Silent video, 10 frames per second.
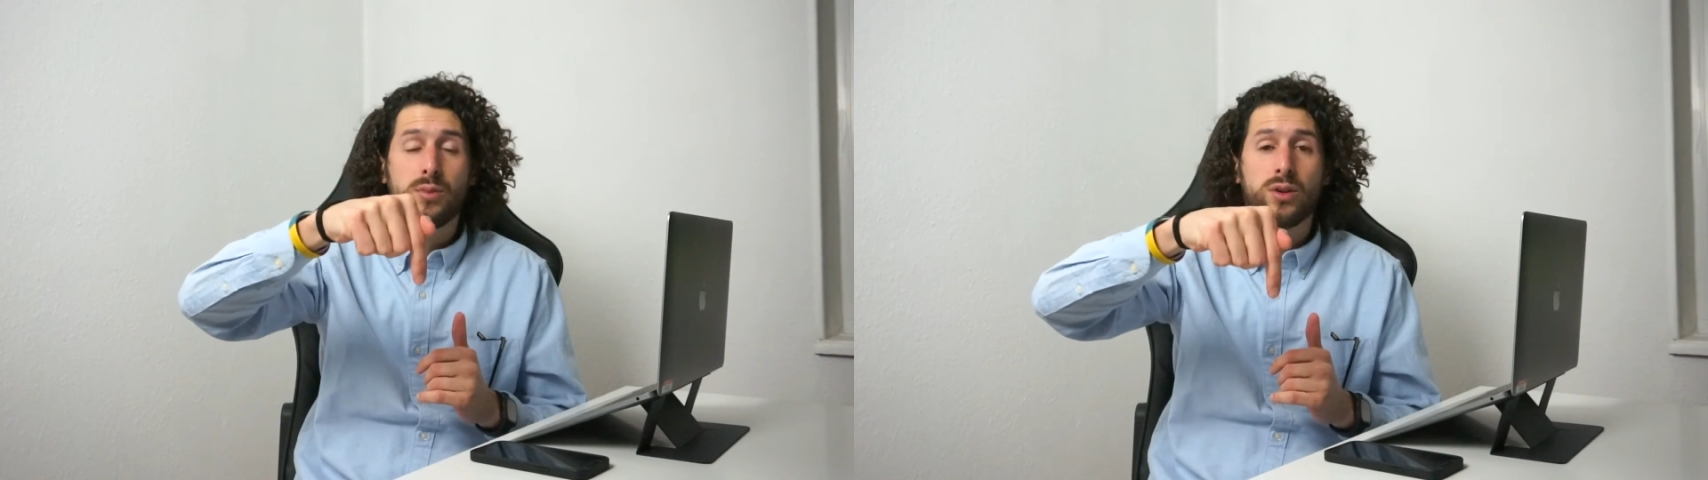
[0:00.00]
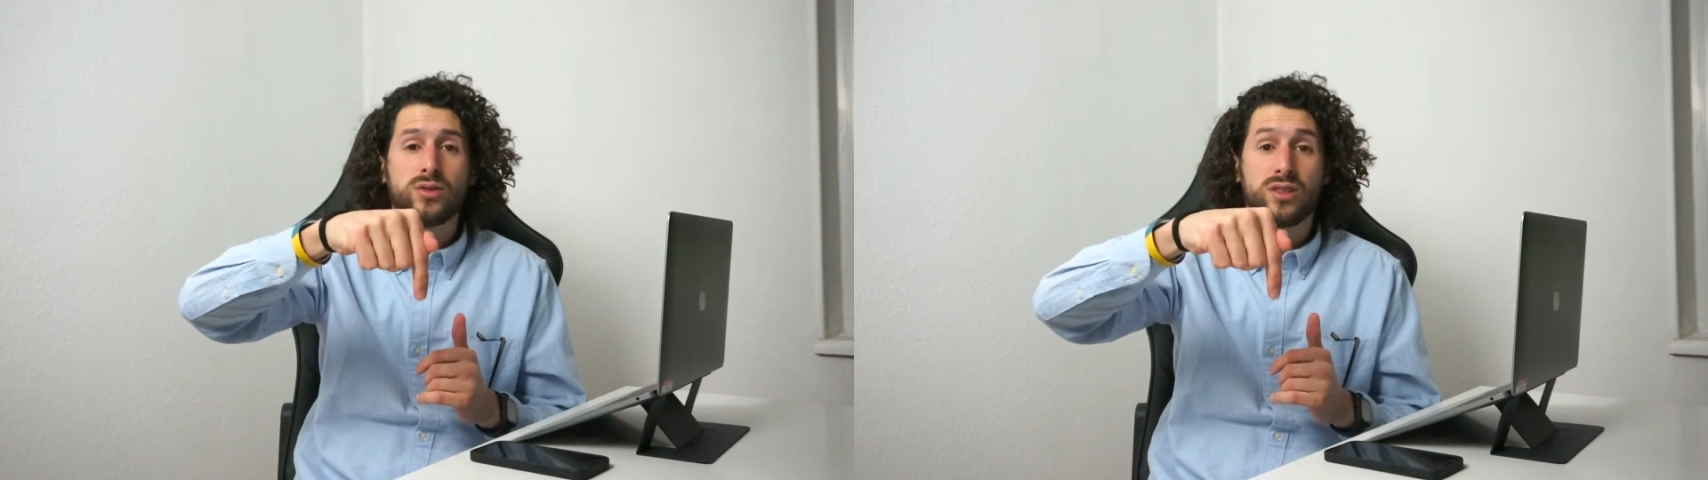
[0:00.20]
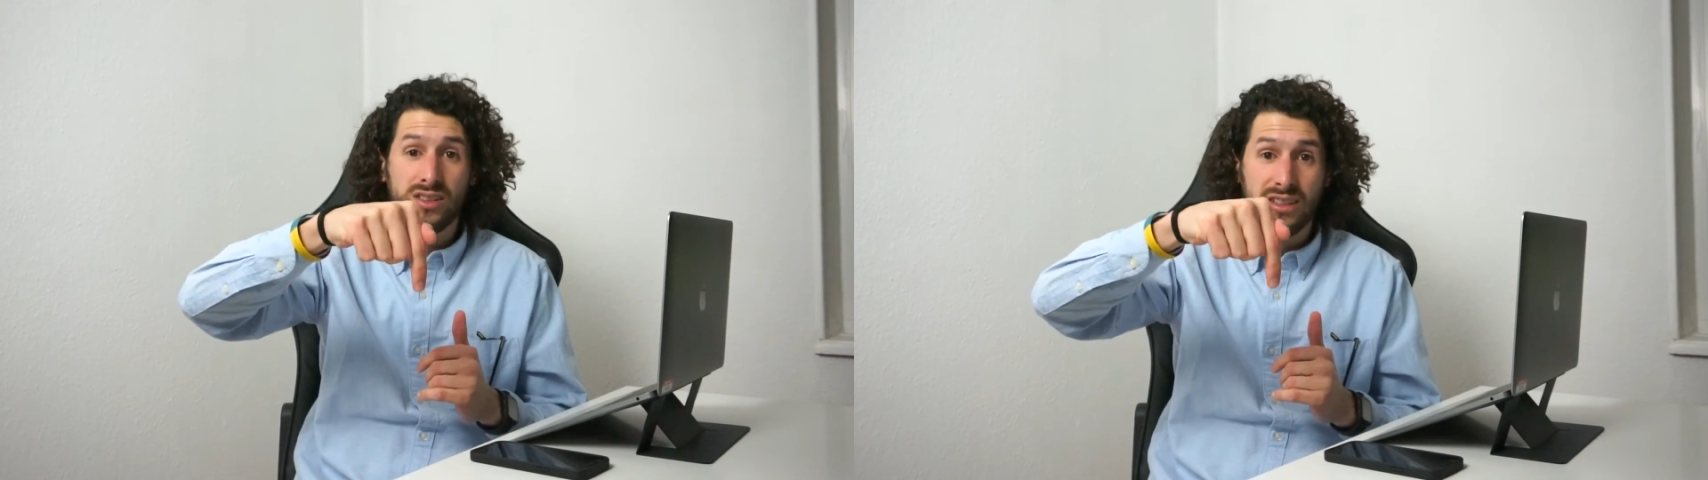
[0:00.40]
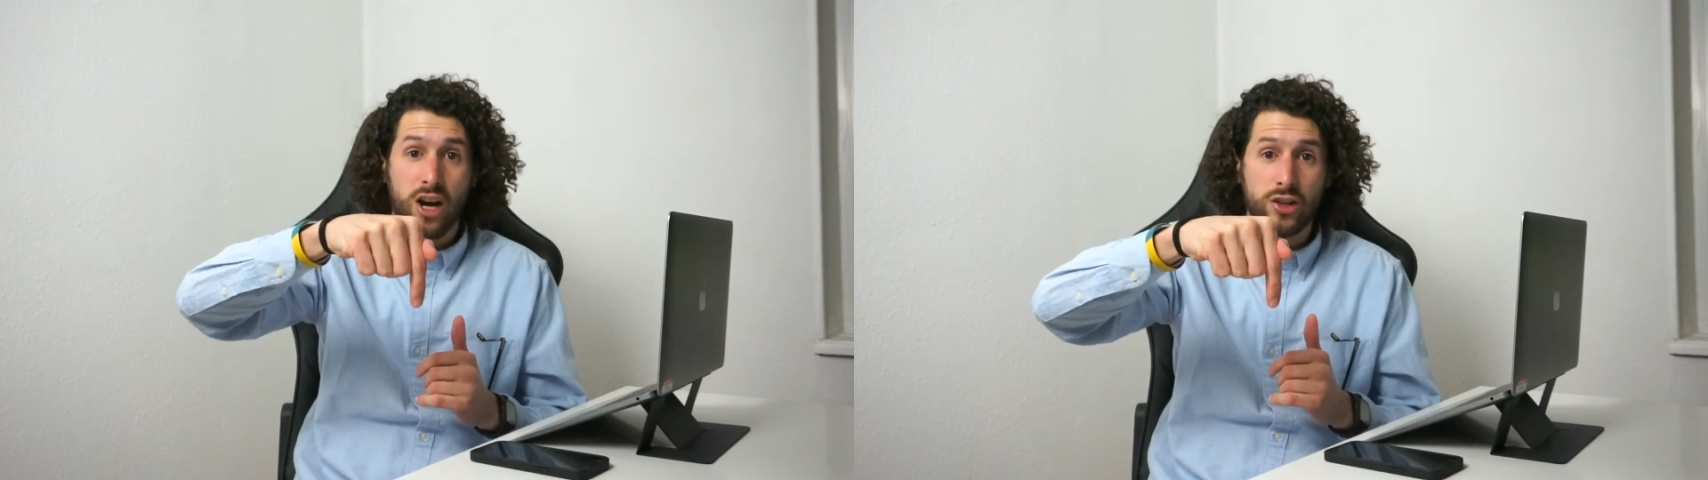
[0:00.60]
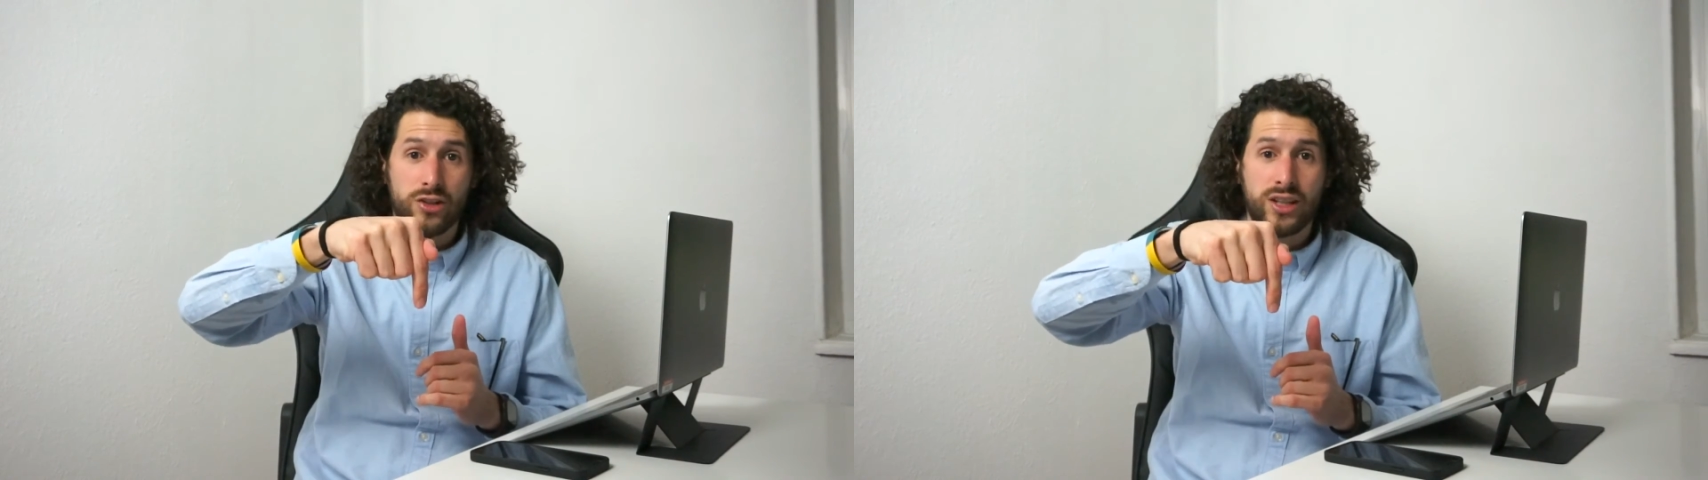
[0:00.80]
posts
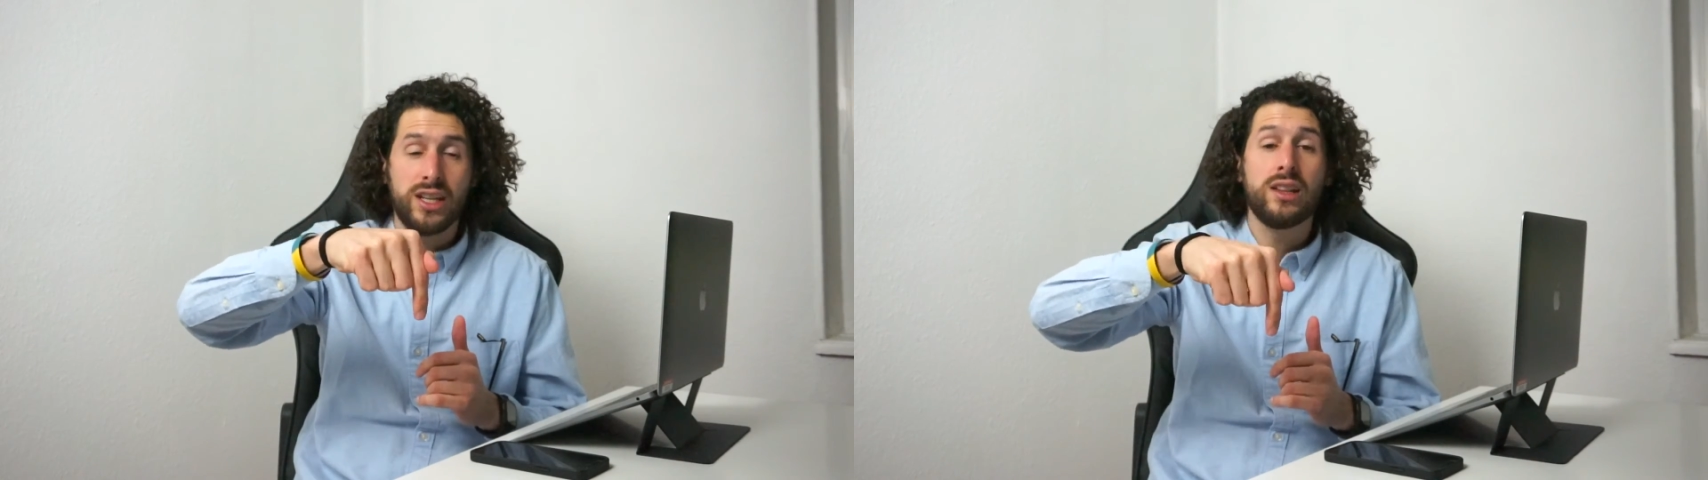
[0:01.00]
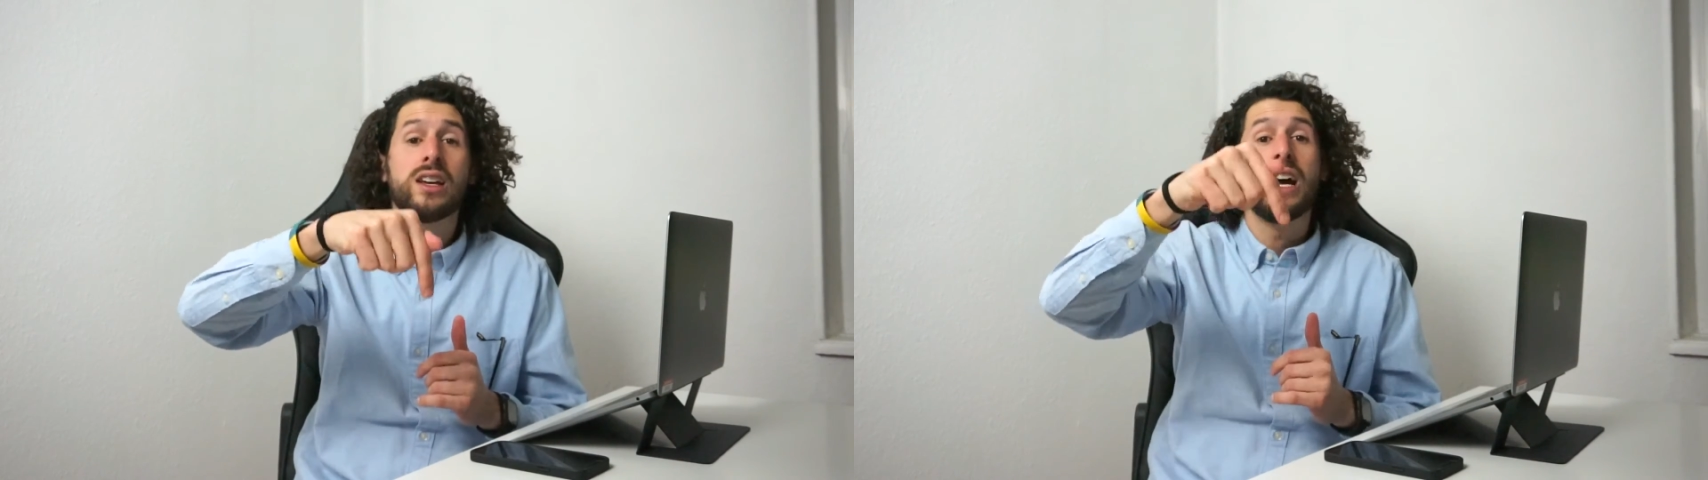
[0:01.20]
underneath.